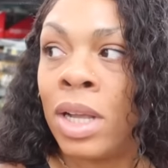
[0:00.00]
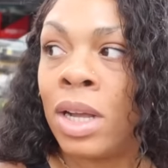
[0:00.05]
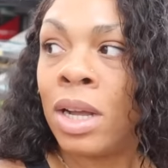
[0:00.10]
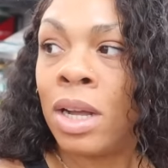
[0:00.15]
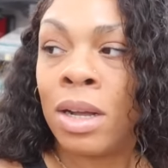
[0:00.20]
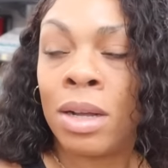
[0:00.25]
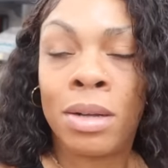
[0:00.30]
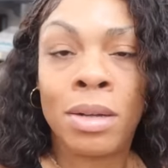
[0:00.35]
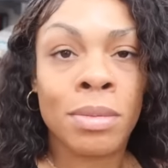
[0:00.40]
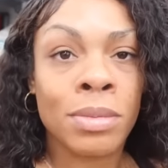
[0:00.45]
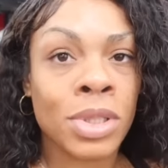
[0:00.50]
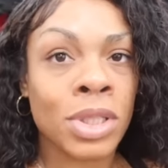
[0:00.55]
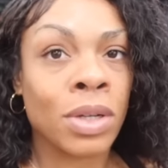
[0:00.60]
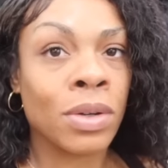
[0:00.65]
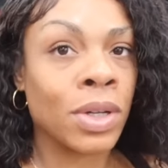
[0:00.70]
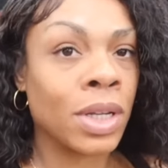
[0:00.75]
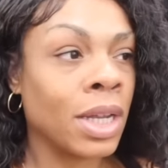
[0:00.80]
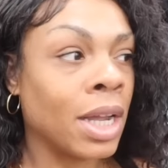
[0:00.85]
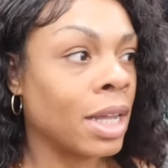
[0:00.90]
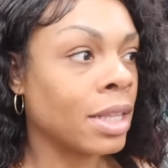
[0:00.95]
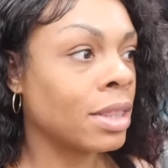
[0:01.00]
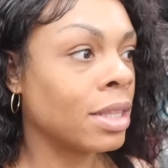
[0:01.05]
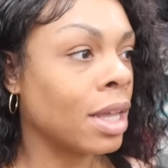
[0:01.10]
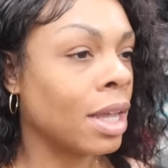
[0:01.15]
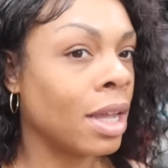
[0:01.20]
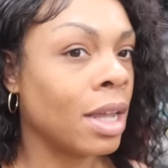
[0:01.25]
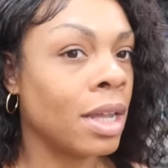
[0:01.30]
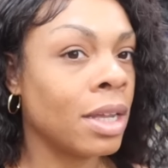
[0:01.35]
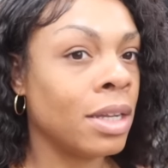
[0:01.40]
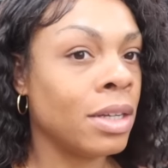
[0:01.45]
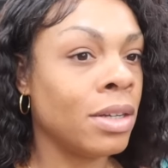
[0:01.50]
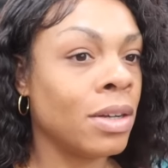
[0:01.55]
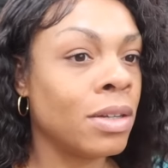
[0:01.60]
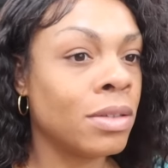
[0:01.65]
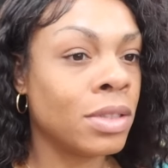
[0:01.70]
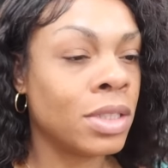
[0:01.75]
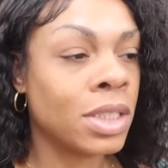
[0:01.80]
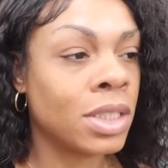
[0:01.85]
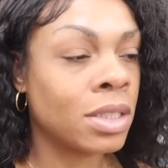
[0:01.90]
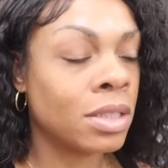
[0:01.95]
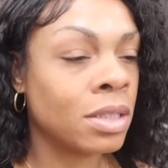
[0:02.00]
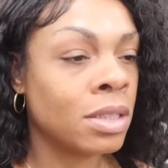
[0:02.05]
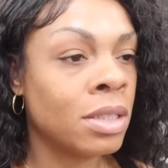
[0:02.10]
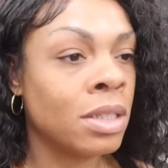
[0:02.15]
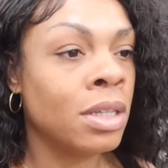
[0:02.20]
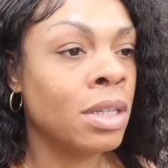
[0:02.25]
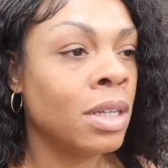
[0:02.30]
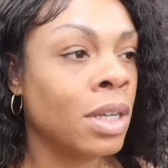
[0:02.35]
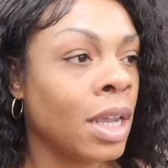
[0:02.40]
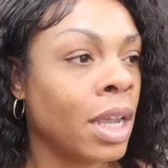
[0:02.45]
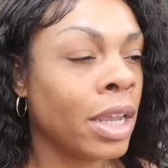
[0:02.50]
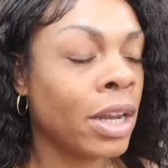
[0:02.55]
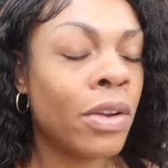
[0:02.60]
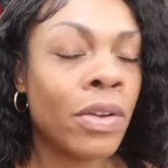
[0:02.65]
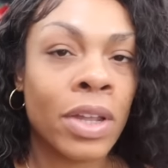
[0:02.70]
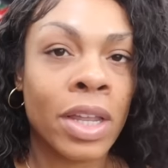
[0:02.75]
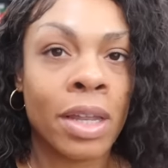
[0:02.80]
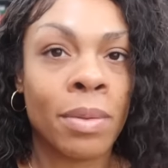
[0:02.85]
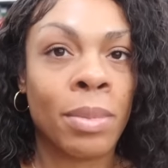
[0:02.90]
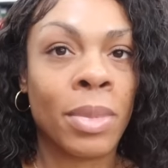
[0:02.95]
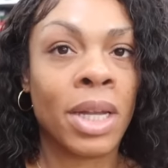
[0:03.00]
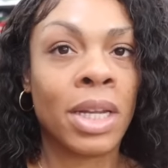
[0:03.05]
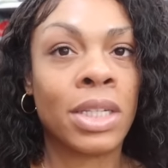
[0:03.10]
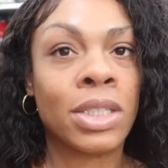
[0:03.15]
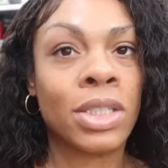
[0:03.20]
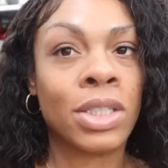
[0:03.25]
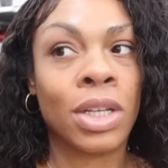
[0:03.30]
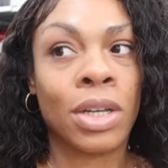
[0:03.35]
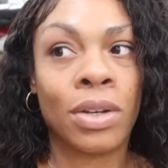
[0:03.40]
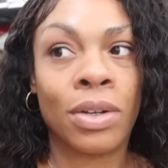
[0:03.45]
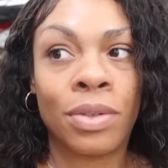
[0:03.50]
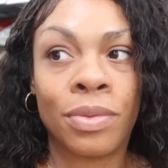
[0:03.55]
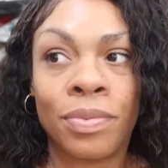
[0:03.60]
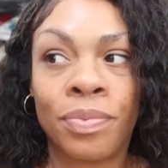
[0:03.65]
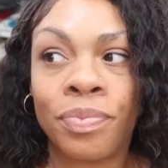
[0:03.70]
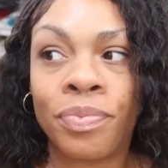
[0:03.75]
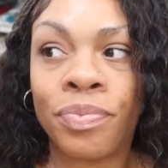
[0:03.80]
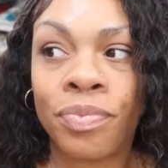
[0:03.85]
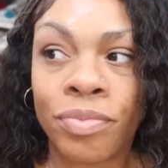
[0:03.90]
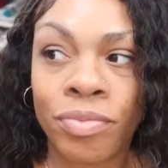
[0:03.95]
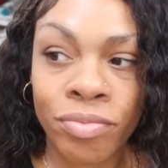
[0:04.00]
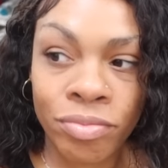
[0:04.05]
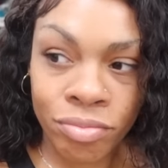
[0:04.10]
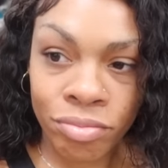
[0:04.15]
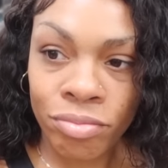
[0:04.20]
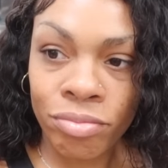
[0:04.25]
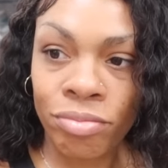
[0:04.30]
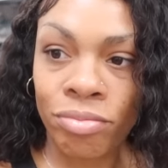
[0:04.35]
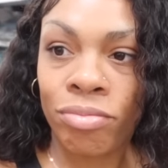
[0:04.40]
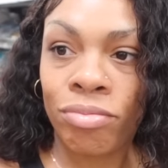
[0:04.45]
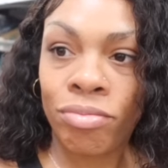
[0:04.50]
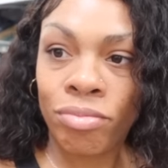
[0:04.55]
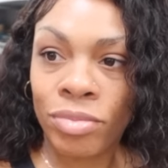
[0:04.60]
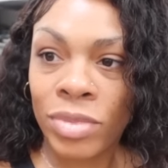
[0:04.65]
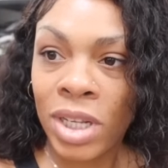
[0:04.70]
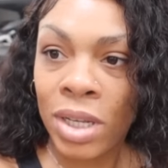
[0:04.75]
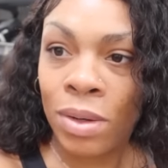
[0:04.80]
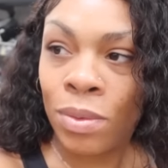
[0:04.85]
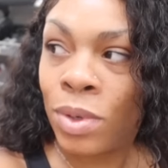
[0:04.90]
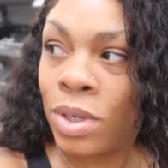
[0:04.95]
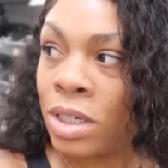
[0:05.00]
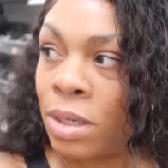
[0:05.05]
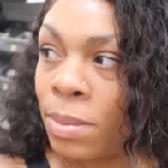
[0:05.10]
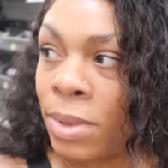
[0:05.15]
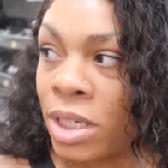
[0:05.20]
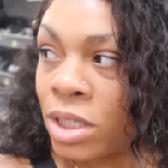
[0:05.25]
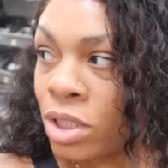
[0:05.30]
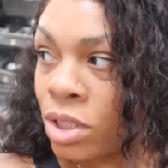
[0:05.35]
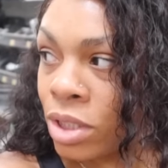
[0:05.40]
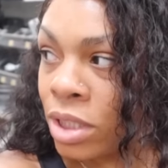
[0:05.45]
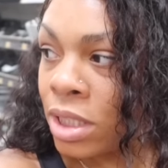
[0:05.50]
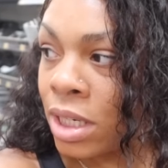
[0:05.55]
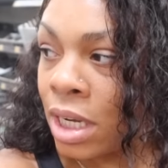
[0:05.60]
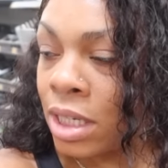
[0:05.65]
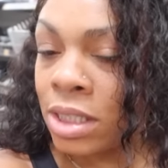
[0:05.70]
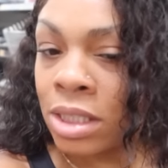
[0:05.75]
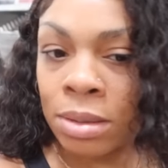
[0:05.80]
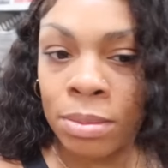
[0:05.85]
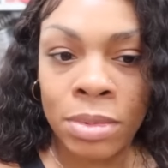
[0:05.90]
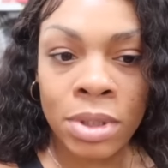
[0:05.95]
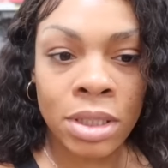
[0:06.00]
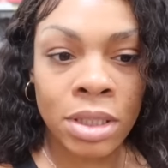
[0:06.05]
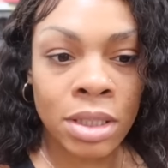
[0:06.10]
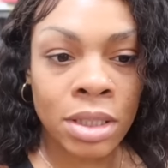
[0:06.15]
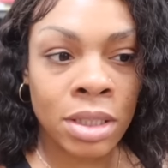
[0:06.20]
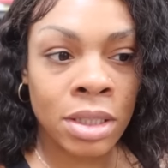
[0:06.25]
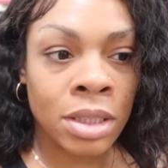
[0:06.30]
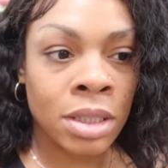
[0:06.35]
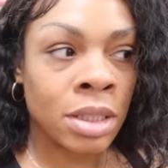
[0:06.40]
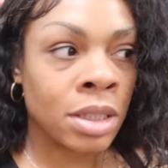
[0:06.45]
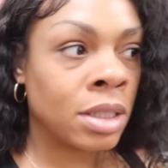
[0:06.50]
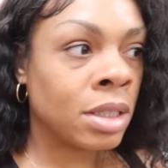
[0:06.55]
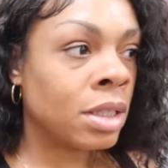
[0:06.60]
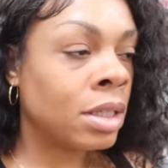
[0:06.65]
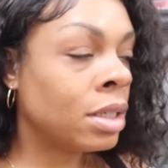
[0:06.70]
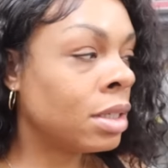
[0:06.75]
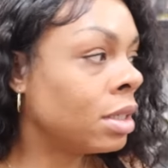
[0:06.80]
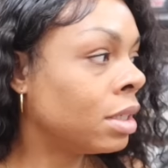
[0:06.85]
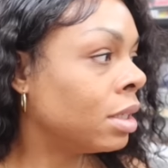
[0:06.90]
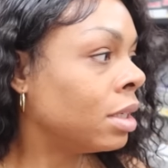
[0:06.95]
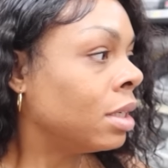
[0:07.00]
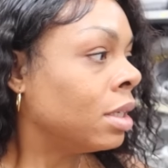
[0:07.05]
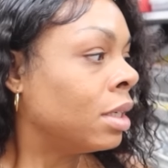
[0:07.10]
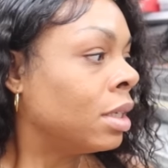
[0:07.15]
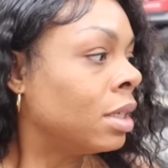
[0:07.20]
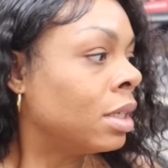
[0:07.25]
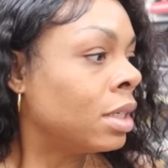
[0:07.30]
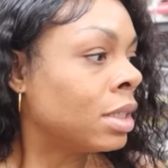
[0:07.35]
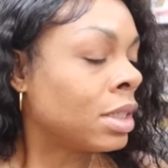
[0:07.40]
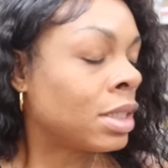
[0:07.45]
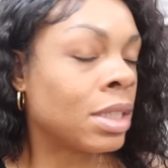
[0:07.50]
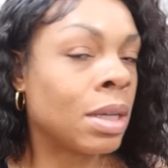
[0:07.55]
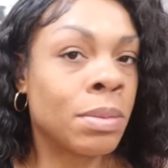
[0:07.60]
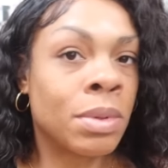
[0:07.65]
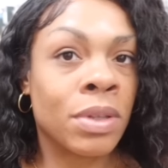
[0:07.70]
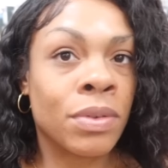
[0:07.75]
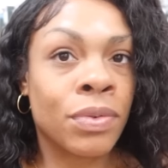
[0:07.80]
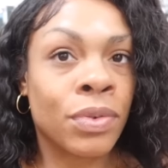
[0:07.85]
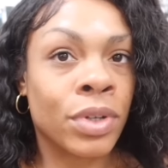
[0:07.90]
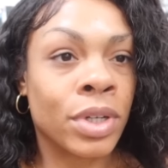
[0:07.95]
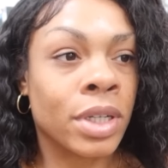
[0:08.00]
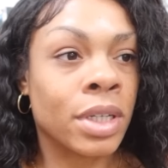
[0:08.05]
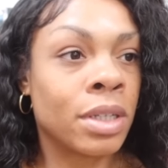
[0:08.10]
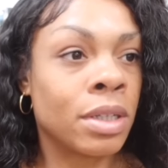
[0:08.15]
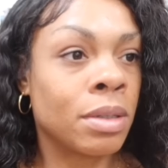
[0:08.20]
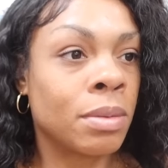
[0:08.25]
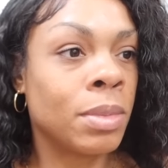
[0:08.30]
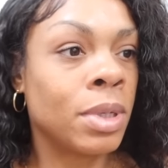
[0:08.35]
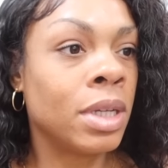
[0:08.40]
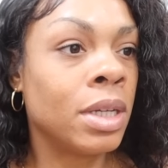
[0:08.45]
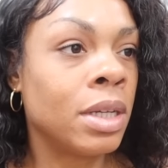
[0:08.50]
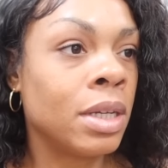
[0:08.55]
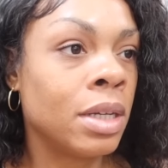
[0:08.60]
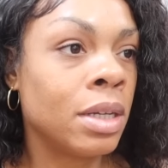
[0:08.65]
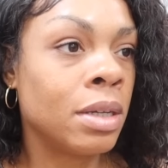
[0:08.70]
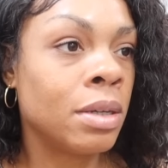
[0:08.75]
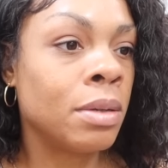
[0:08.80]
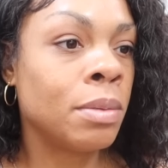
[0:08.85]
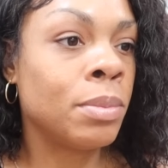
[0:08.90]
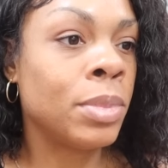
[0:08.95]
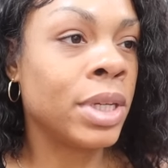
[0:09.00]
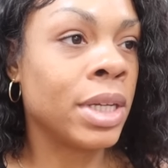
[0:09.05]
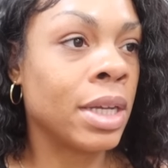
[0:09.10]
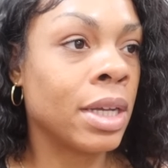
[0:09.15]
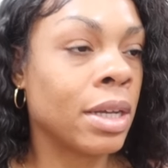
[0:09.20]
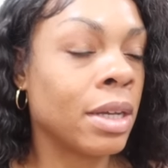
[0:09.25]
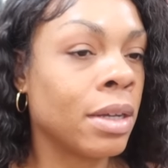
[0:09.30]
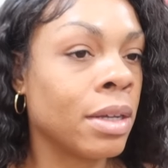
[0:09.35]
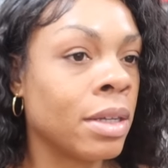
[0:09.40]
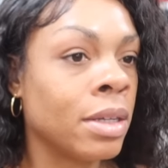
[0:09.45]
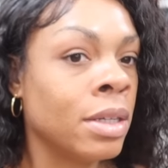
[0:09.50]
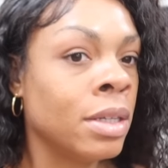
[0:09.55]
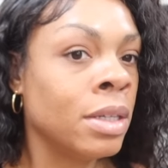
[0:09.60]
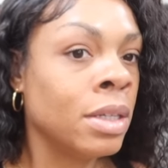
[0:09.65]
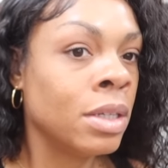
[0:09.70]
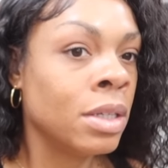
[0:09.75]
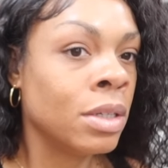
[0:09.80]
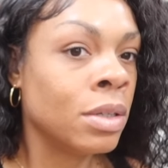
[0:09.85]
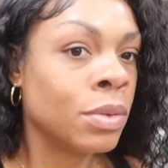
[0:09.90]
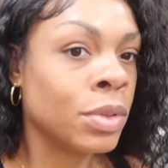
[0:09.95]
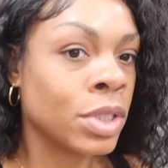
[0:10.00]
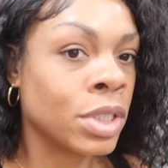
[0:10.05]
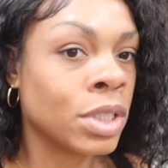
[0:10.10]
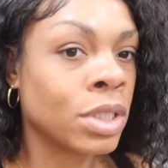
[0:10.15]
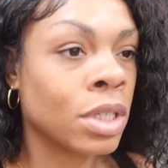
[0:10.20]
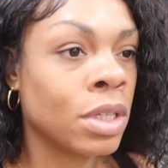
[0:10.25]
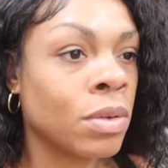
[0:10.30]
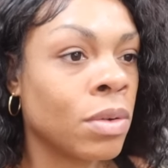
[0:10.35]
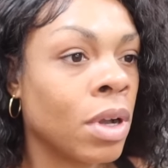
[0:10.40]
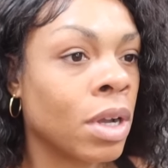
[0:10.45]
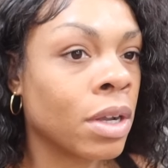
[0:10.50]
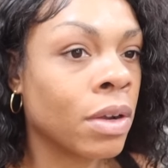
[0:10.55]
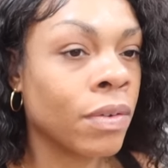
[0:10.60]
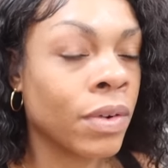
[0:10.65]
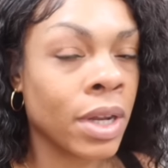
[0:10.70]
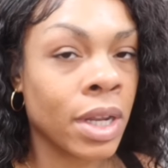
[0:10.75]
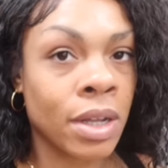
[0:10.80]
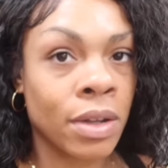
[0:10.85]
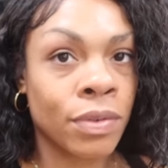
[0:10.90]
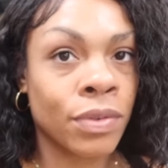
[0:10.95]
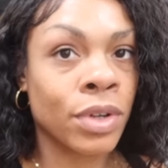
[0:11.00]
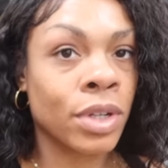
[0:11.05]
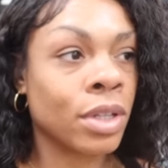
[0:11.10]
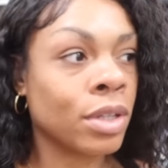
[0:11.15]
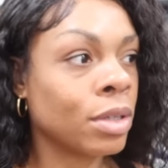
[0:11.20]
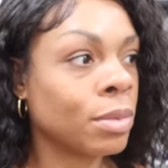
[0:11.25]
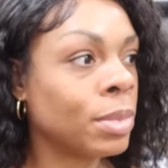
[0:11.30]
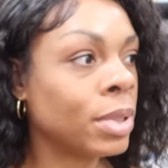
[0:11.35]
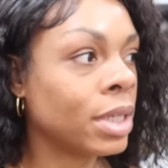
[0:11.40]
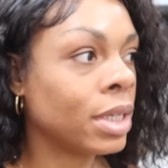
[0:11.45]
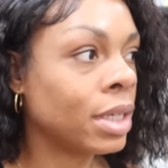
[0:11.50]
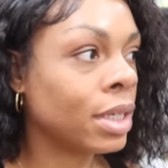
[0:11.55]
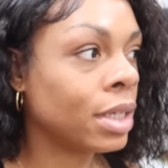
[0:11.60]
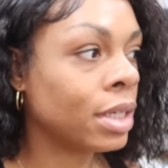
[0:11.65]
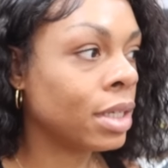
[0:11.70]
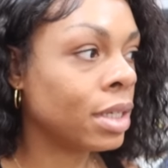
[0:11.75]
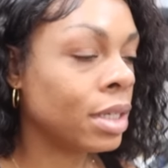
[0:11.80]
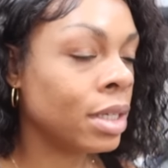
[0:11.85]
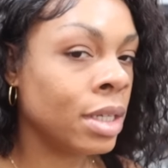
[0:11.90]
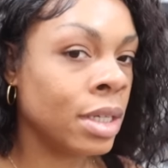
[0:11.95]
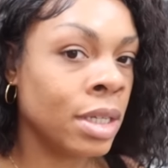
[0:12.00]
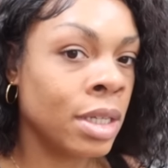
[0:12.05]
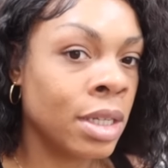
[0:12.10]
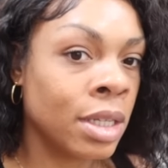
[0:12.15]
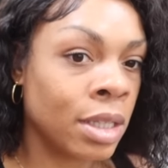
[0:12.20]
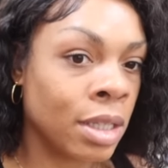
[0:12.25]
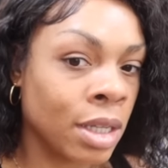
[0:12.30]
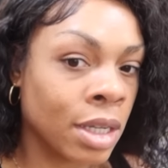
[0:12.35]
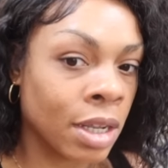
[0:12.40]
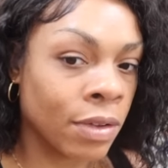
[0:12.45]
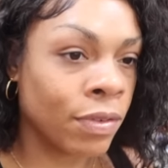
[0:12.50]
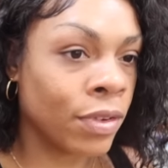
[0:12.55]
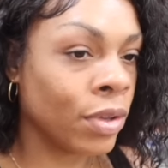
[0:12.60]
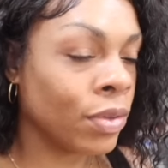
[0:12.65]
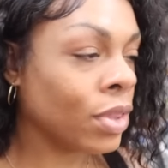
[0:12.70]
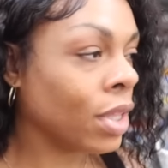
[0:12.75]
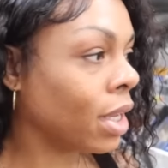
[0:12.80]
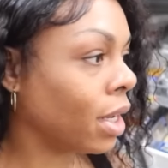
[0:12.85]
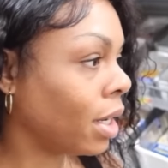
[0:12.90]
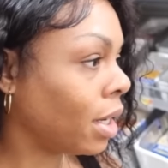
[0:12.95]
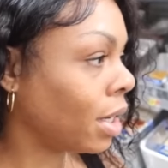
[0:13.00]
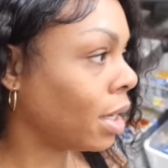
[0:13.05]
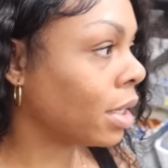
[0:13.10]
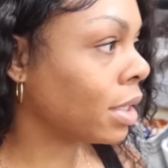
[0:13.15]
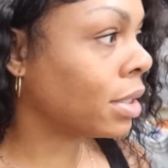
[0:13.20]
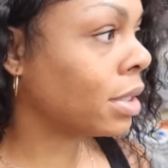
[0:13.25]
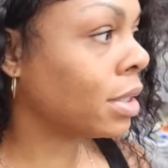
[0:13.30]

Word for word: Um, so he got that, you know, just, he don't get much, so wanted to make sure he got something, something for him. But yeah, we're just gonna walk around for a little bit look at a few things.